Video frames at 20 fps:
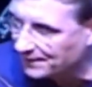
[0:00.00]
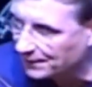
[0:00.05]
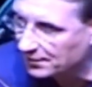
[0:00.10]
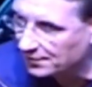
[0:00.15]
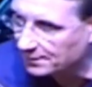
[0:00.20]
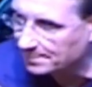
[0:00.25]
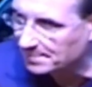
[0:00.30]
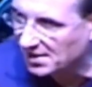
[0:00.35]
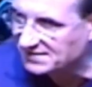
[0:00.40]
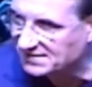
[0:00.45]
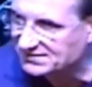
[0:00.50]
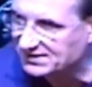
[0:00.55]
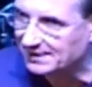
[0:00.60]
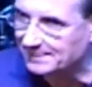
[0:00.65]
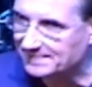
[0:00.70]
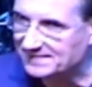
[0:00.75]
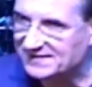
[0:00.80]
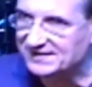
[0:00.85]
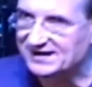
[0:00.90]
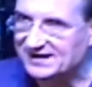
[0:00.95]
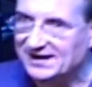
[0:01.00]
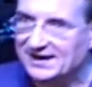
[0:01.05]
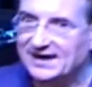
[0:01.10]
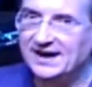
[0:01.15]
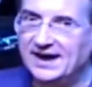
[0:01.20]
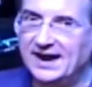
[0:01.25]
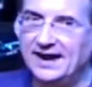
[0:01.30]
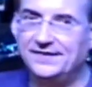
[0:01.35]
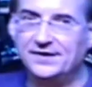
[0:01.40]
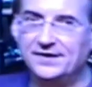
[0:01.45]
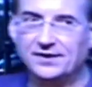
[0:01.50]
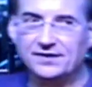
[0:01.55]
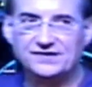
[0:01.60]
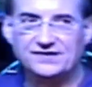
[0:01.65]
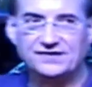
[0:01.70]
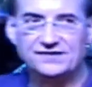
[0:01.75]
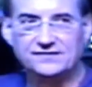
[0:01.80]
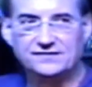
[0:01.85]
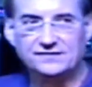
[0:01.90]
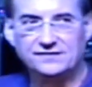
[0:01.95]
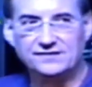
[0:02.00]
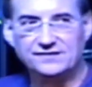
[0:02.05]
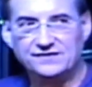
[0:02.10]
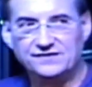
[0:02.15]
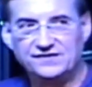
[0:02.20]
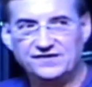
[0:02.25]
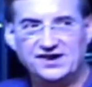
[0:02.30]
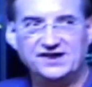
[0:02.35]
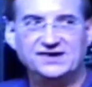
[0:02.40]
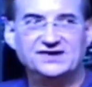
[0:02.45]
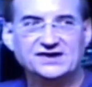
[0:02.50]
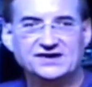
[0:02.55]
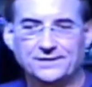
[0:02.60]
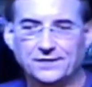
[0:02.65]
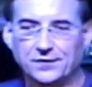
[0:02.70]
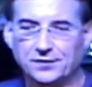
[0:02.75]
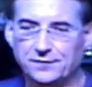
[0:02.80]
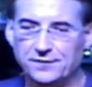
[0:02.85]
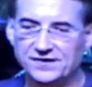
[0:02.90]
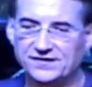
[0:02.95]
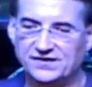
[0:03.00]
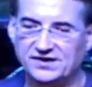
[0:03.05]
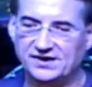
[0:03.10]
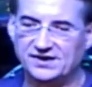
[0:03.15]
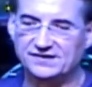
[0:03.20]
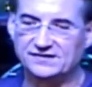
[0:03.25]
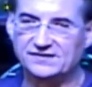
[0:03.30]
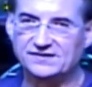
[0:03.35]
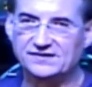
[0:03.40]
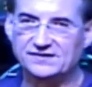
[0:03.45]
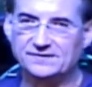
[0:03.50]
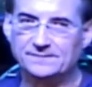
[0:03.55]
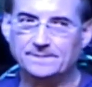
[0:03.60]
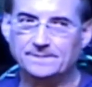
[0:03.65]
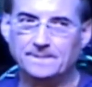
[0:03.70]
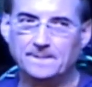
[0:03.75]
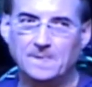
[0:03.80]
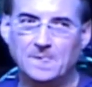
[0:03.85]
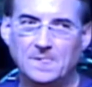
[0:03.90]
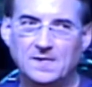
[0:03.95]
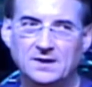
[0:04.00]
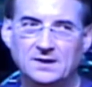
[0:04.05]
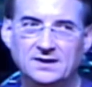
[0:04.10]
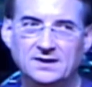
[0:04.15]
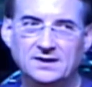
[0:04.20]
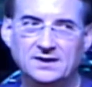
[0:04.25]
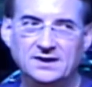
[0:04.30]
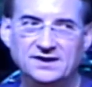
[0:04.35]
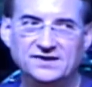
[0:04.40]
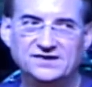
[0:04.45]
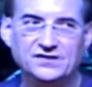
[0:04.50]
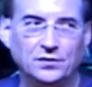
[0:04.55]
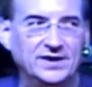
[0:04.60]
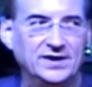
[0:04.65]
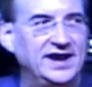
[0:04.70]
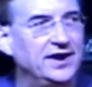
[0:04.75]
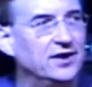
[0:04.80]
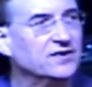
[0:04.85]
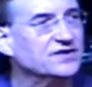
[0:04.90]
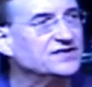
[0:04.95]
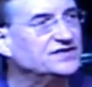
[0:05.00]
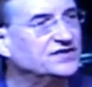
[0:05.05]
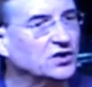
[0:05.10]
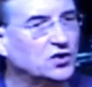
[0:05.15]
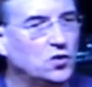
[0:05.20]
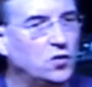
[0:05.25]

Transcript: for Muslims, and there's Jesus for Christians. So here's the